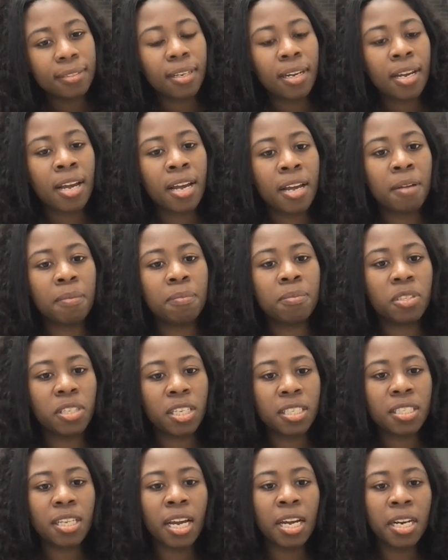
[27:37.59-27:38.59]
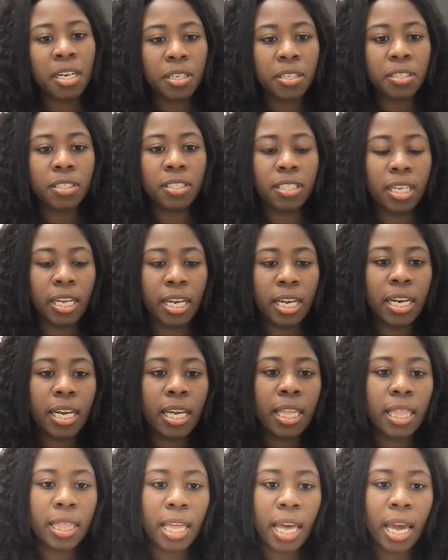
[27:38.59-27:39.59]
Um, okay. Just
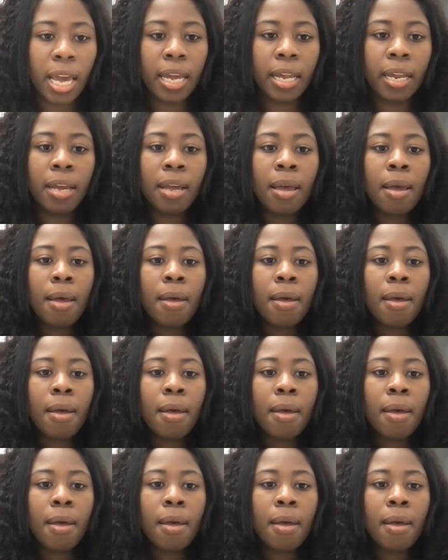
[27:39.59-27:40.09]
understanding that